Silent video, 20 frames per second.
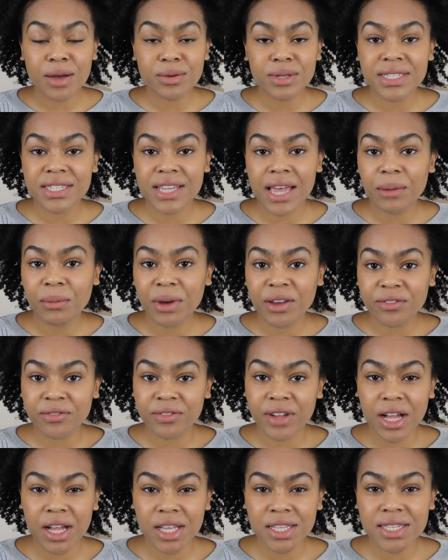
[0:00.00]
I would say my
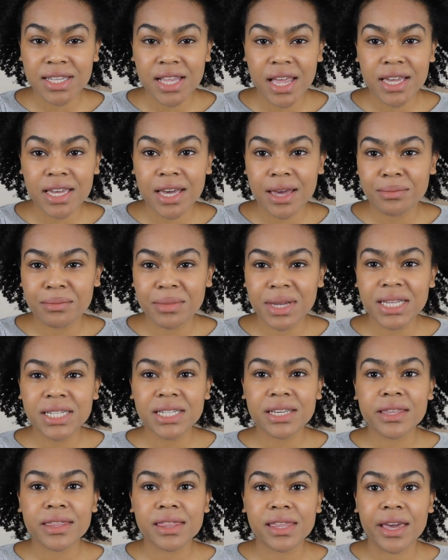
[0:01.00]
first like
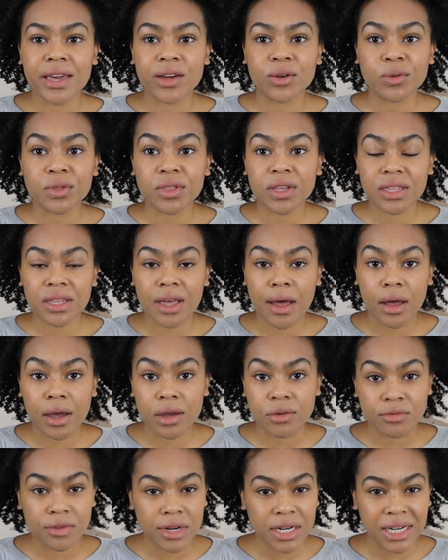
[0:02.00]
immediate thing or thing that I
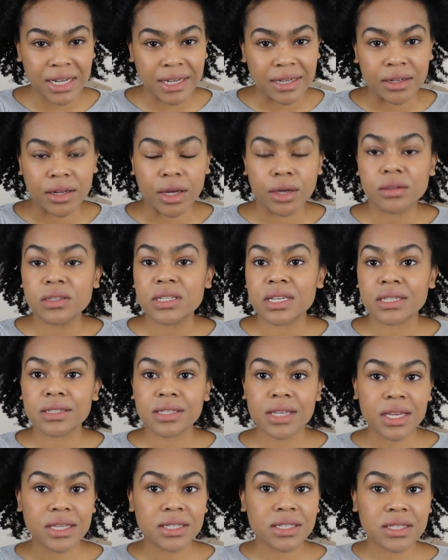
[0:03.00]
really
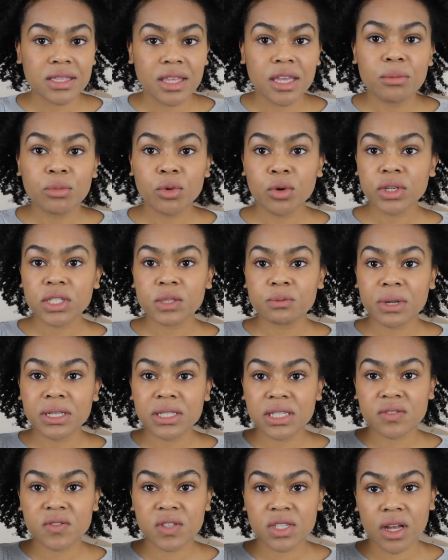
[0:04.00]
notice is the more
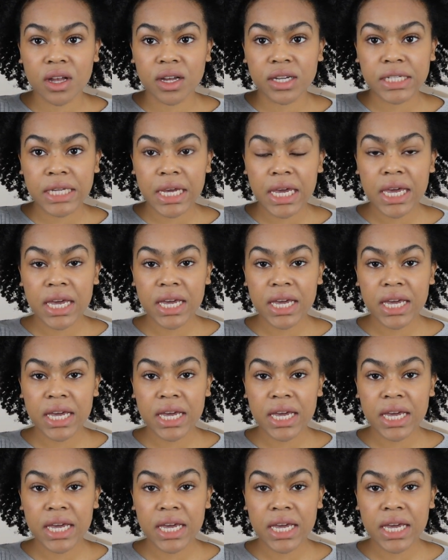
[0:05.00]
expensive side